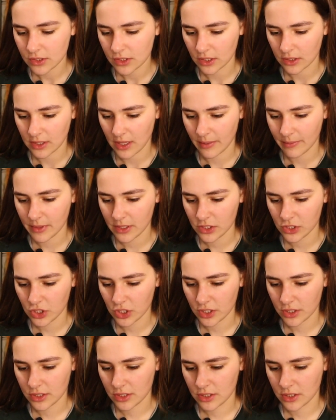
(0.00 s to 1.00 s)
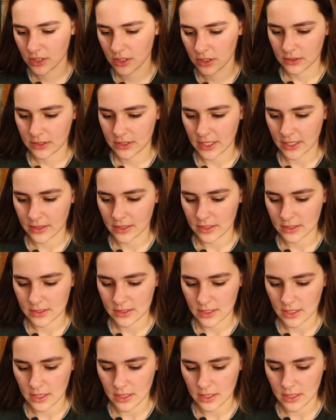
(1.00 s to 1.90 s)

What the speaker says: So let me just set this